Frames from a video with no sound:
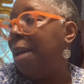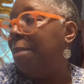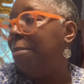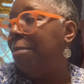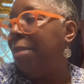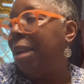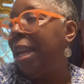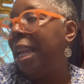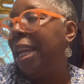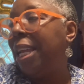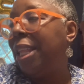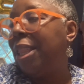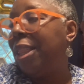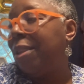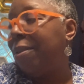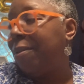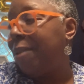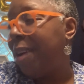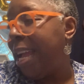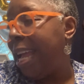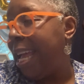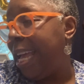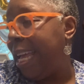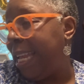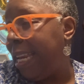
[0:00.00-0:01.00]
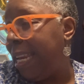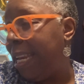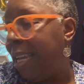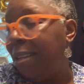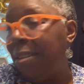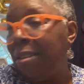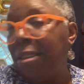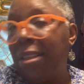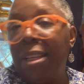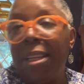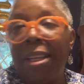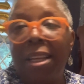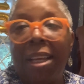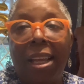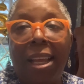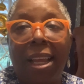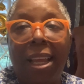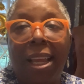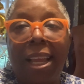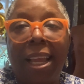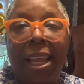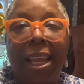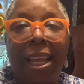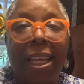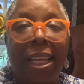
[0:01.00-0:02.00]
pink thread
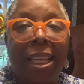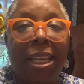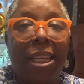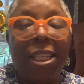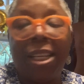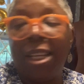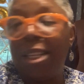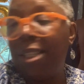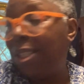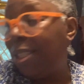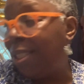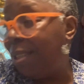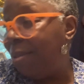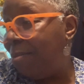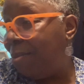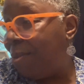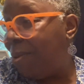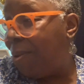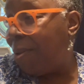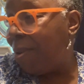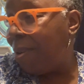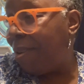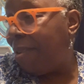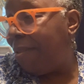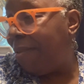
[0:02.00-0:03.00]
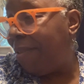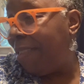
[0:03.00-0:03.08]
and some more of